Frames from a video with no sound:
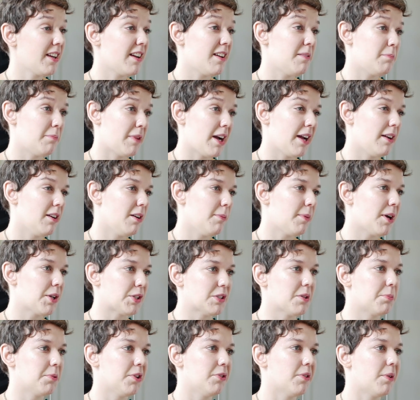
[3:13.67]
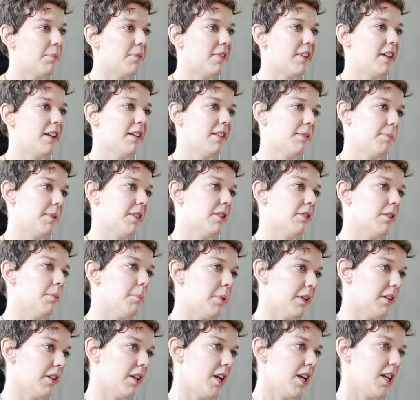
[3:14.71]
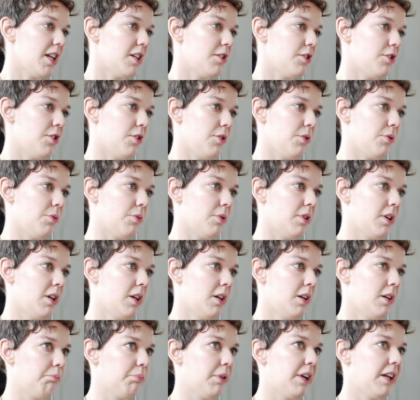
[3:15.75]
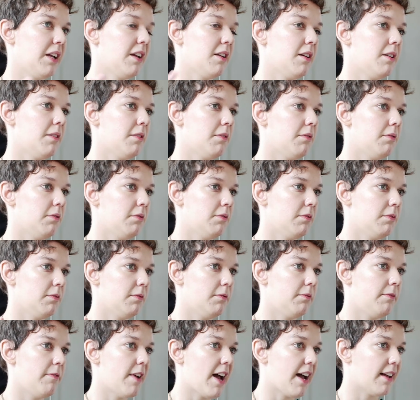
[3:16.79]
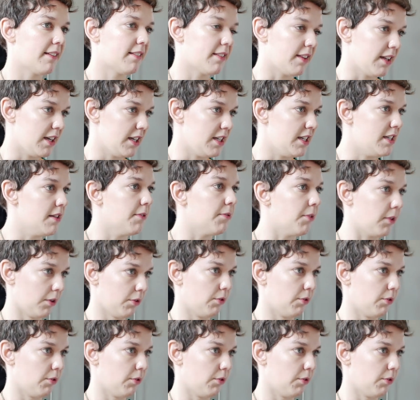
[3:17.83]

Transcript: admire about WMC has been their ability to bring in vastly different